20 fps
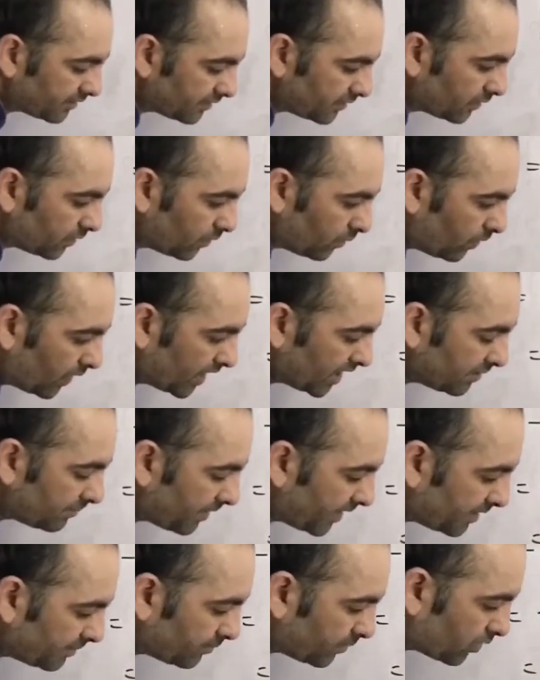1 by
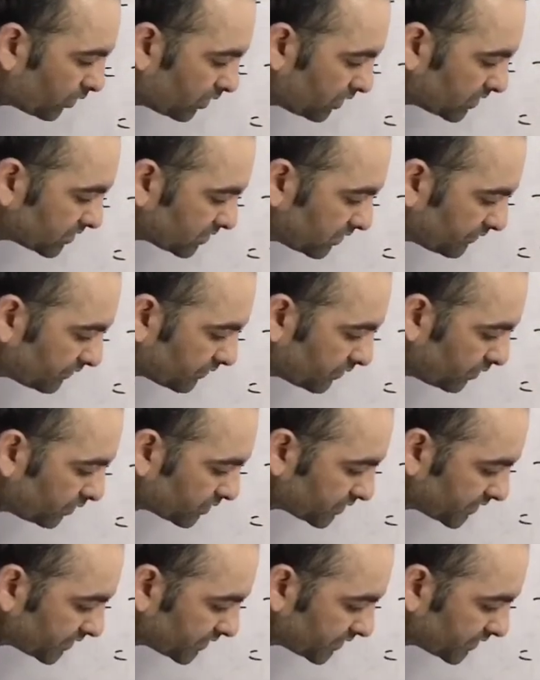modulus of cos